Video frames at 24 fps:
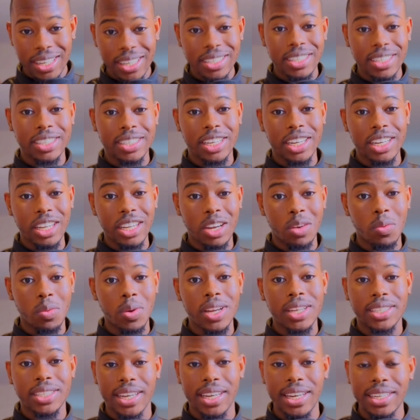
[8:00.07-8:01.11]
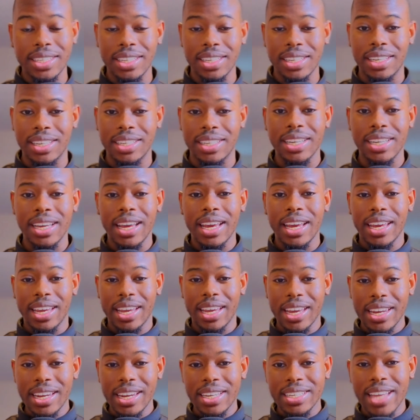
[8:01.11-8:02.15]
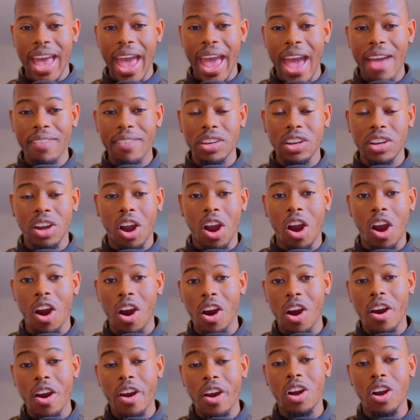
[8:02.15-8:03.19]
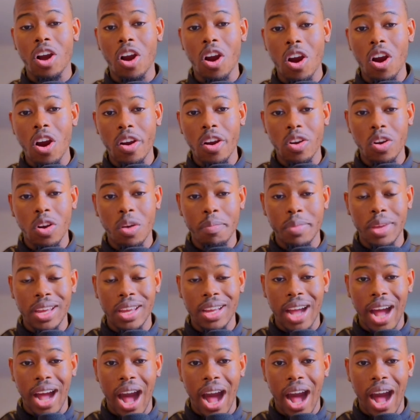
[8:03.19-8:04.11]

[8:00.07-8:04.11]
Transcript: in there. What is insolence? It is having a hard heart or being